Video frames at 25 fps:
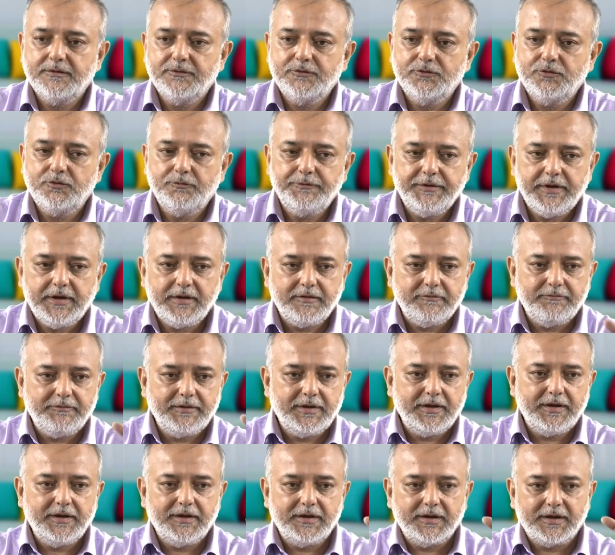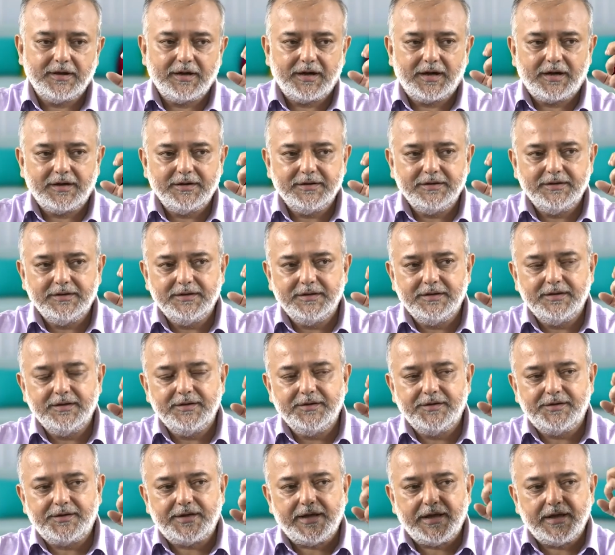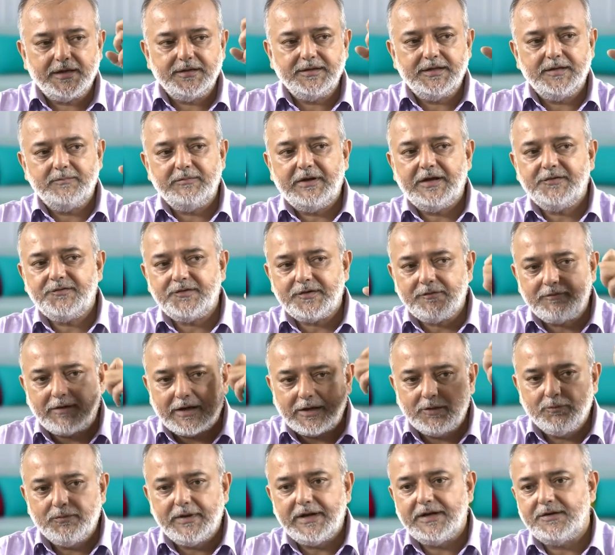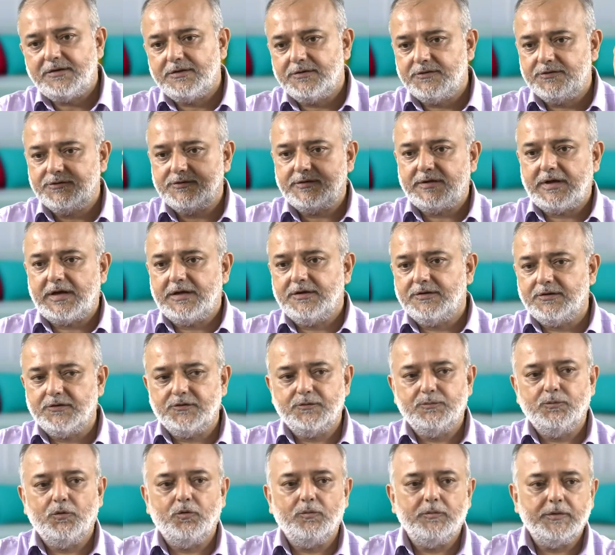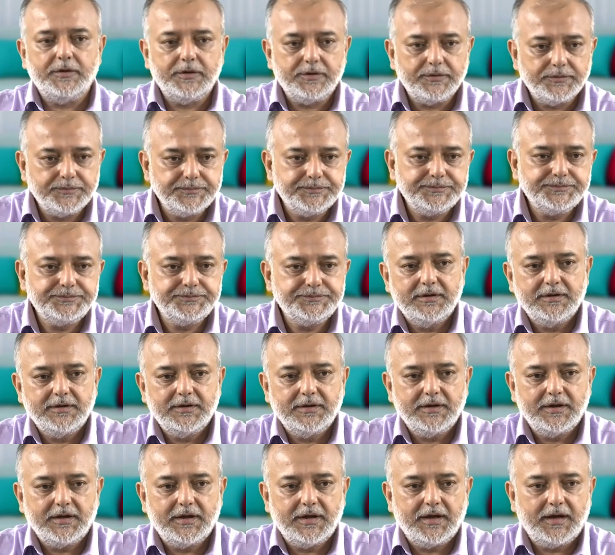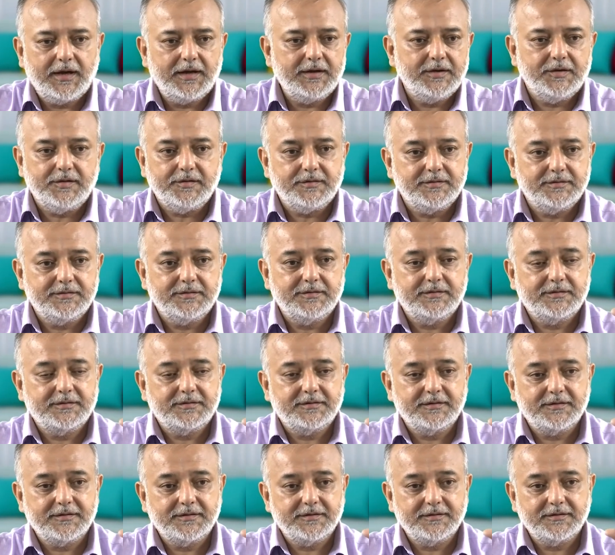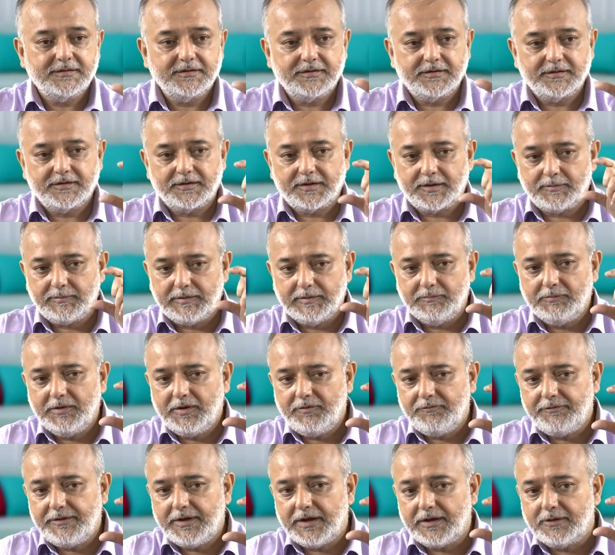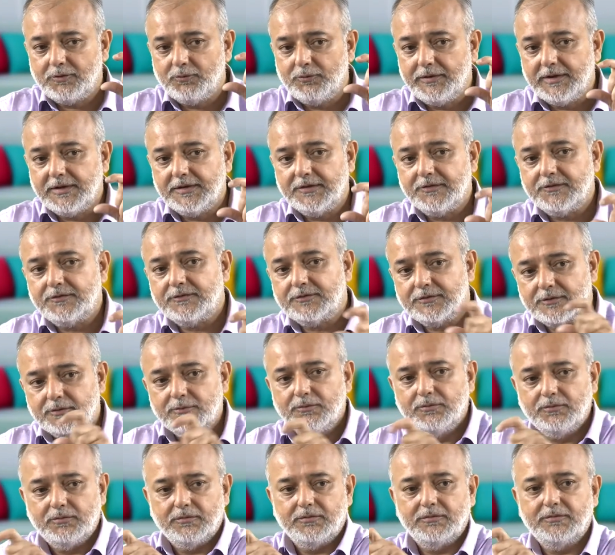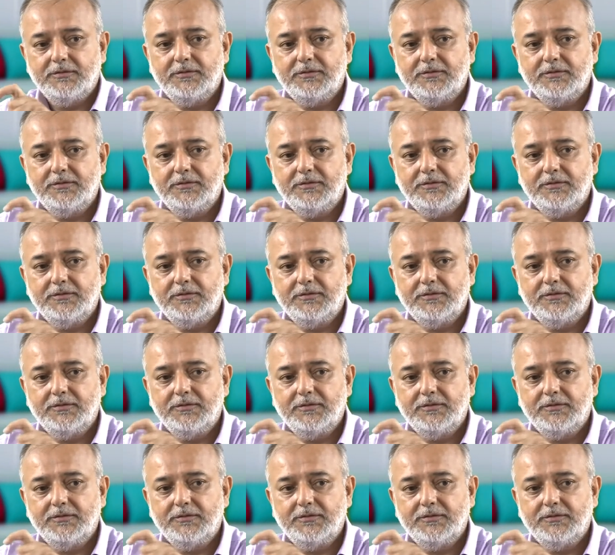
So, we, we take them as evaluators at this moment and remember we are doing this through